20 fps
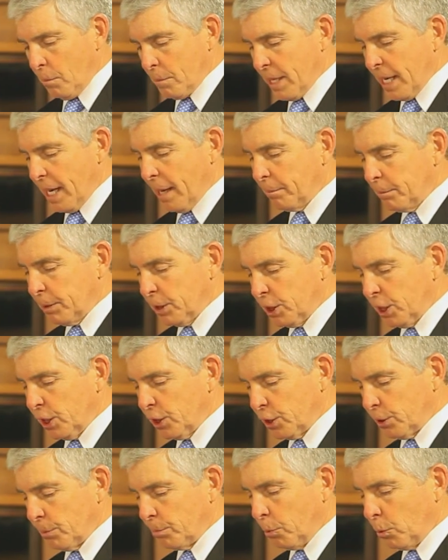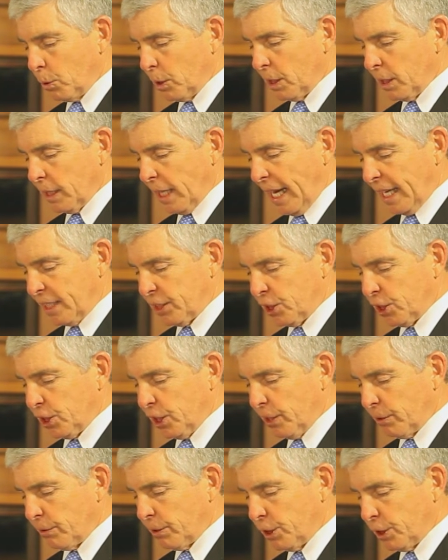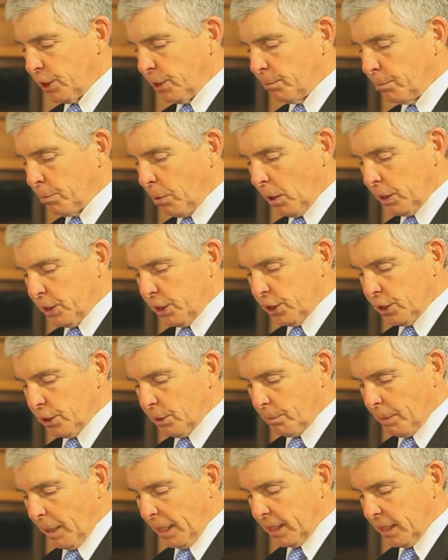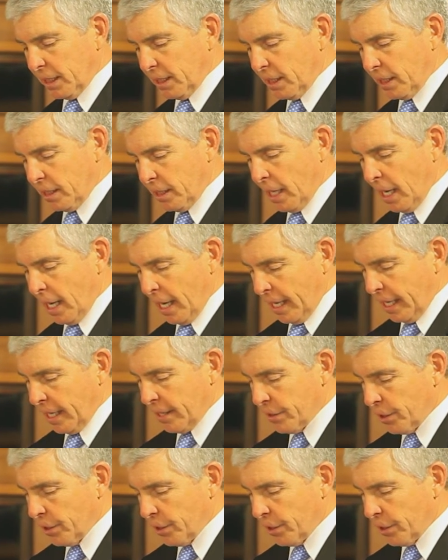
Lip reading: whom the embassy supported last year as she participated